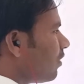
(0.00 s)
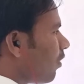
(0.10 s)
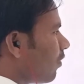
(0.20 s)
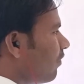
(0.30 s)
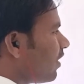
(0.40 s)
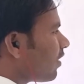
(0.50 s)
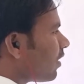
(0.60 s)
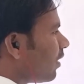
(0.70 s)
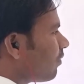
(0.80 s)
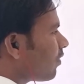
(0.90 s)
it always
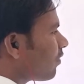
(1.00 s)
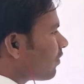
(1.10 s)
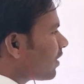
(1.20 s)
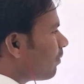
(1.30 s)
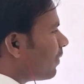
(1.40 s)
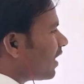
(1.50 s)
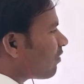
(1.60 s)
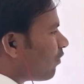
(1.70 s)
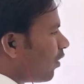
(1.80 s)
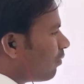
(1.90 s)
comes with the
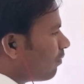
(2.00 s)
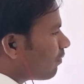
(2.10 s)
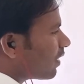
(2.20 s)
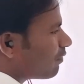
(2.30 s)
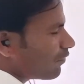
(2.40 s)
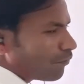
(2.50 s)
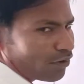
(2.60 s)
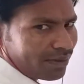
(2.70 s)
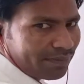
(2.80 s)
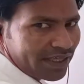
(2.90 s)
base form, but
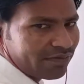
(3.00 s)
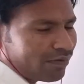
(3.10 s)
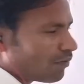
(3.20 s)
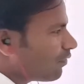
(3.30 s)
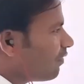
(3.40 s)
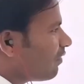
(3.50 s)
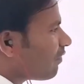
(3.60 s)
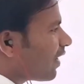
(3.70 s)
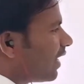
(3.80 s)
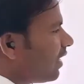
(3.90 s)
before the base form we will
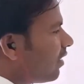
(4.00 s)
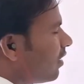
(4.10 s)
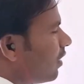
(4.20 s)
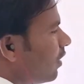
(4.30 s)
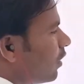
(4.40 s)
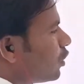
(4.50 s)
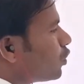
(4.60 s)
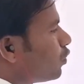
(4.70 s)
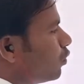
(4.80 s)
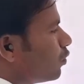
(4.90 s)
find
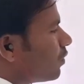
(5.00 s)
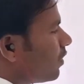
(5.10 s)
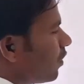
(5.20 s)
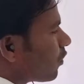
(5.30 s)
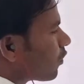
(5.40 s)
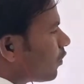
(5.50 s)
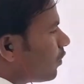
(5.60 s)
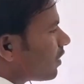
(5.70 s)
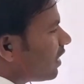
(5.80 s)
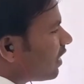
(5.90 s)
two.
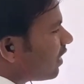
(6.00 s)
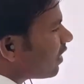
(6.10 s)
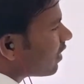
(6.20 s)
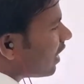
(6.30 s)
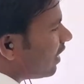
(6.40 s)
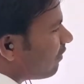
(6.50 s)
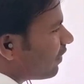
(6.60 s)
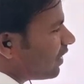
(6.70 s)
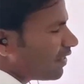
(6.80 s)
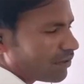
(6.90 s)
So this is
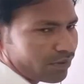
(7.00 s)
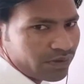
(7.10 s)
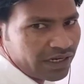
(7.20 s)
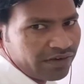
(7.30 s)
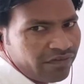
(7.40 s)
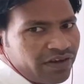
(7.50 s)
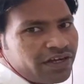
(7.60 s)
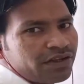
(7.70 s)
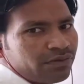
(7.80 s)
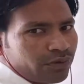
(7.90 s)
infinitive,
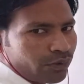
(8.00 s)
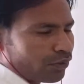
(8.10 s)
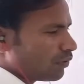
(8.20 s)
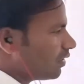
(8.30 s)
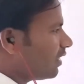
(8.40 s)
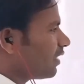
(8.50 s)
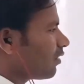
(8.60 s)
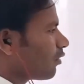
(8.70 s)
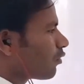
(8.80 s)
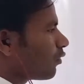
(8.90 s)
infinitive two it is
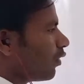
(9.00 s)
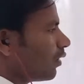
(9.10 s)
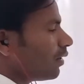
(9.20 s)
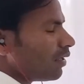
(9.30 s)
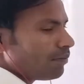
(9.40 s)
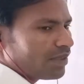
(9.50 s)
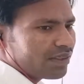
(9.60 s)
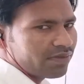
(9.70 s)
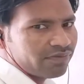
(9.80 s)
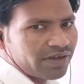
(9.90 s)
also called.
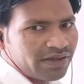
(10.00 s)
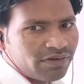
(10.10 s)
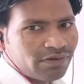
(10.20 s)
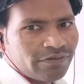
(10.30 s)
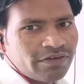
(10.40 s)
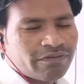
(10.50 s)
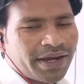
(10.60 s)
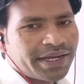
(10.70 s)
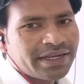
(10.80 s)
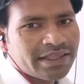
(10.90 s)
Means whenever we
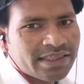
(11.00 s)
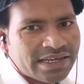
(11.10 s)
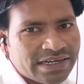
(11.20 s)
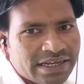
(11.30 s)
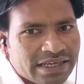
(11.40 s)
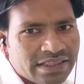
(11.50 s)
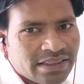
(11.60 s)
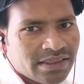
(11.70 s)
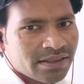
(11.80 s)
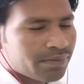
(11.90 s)
find in a
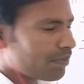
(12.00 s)
sentence